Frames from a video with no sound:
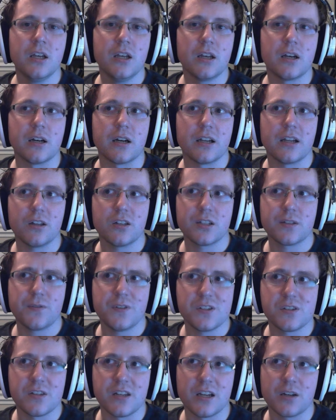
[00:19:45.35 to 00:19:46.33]

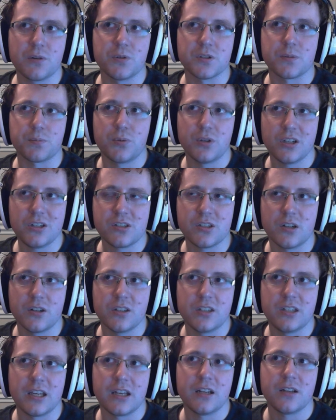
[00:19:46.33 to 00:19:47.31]
LSV's deck was a pretty
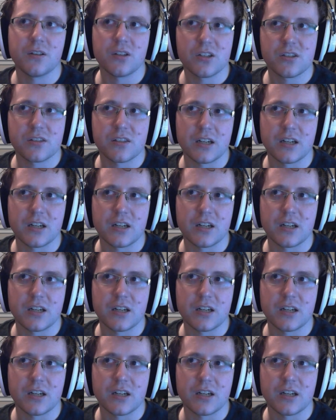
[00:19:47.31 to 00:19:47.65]
solid Yeti list